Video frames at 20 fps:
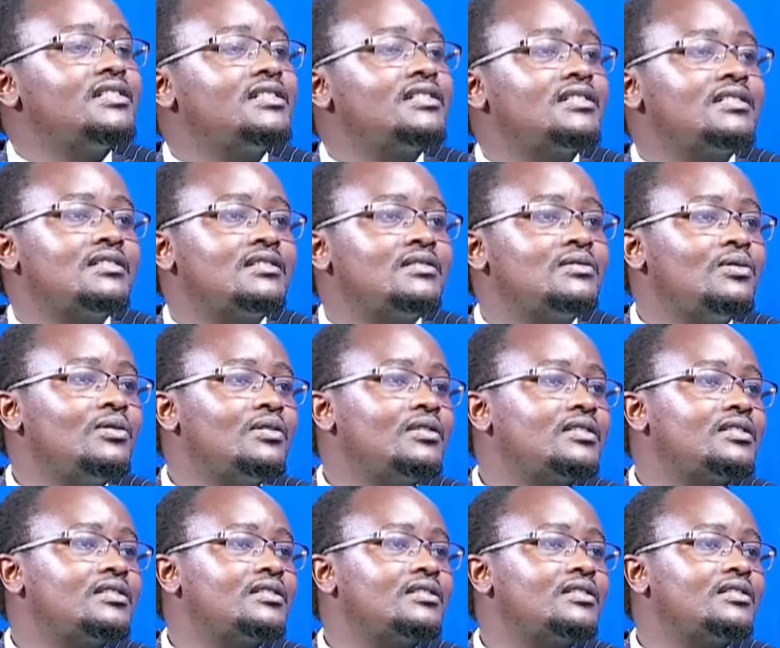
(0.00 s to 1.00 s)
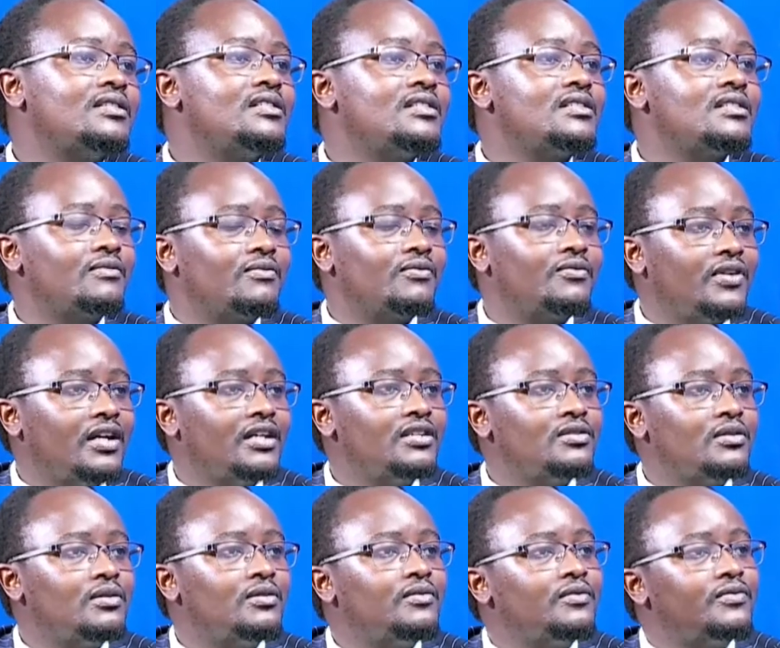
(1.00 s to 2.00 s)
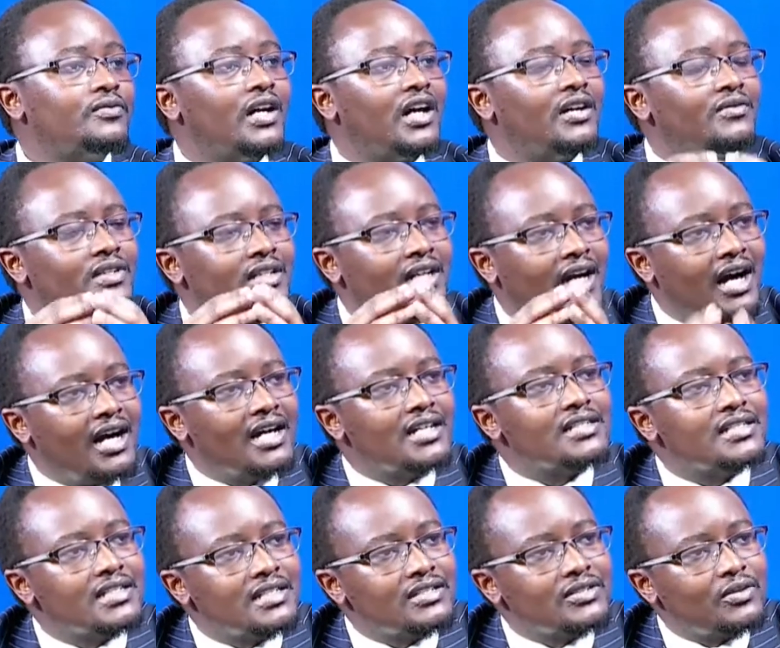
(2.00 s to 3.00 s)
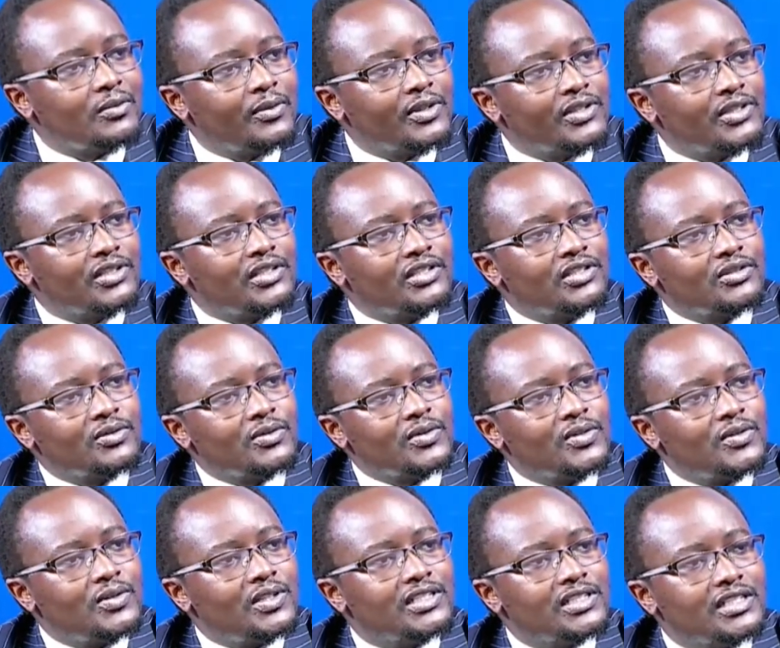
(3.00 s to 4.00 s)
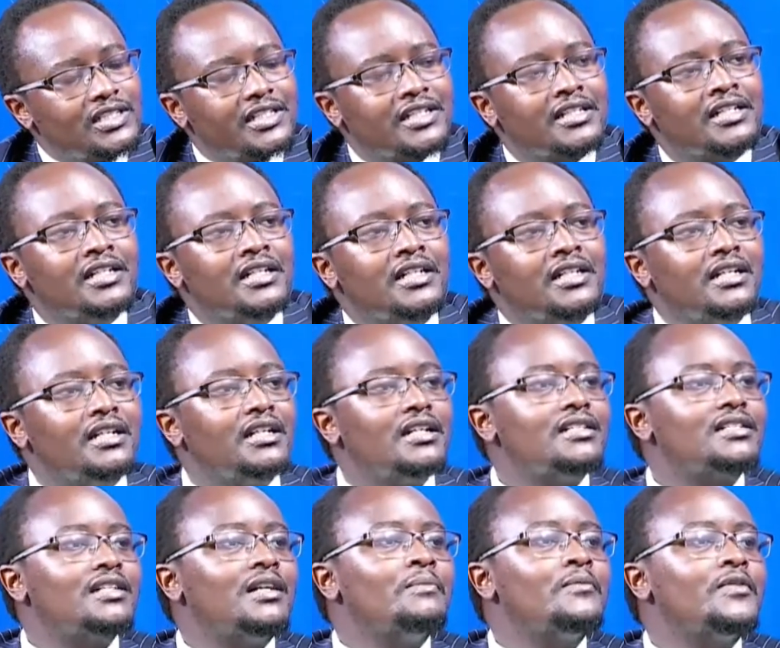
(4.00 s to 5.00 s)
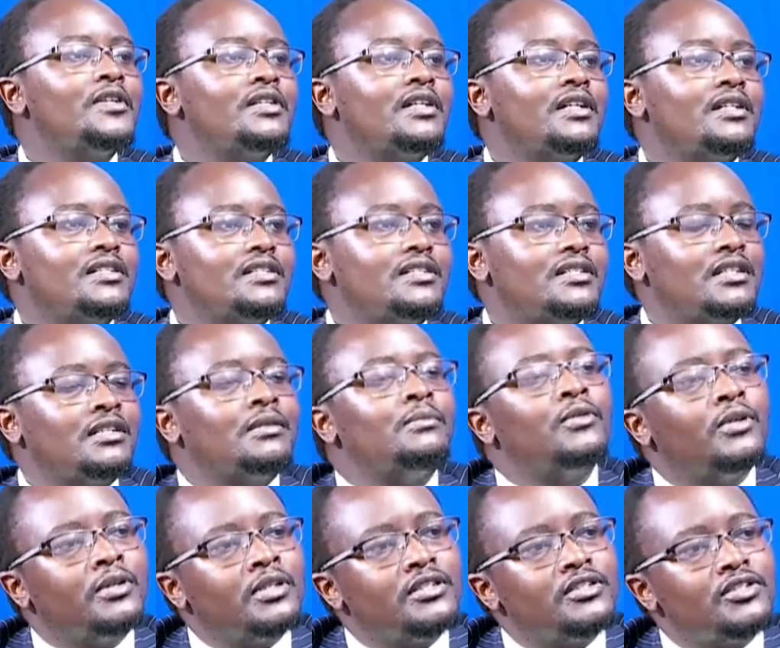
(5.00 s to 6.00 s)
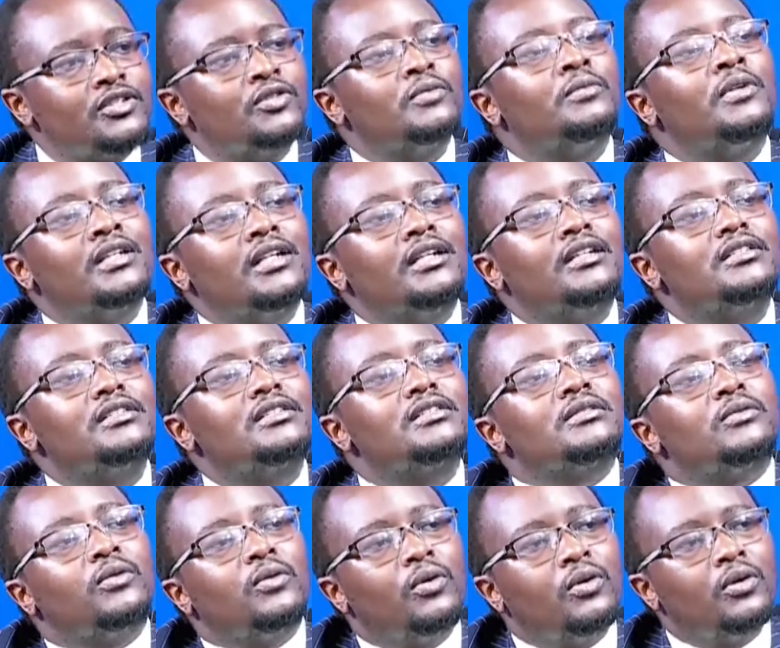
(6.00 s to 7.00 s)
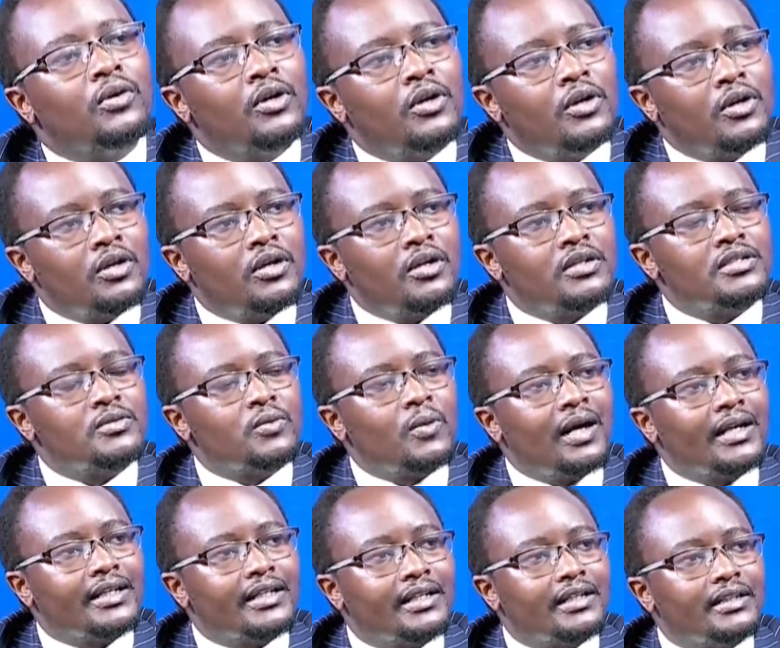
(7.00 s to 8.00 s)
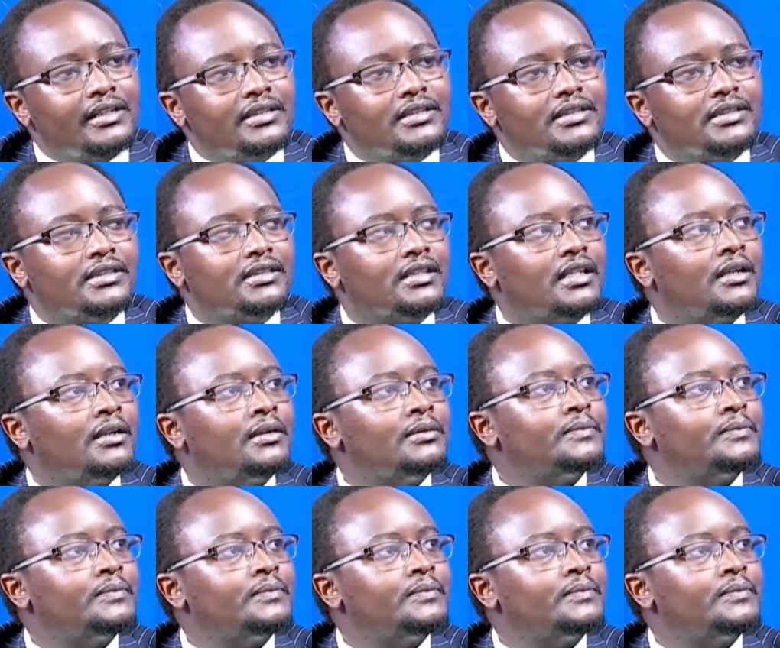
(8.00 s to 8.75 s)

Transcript: it's not this fight of having access, opportunity to see your children. It's something that is inborn, it's human, and it's worldly, it's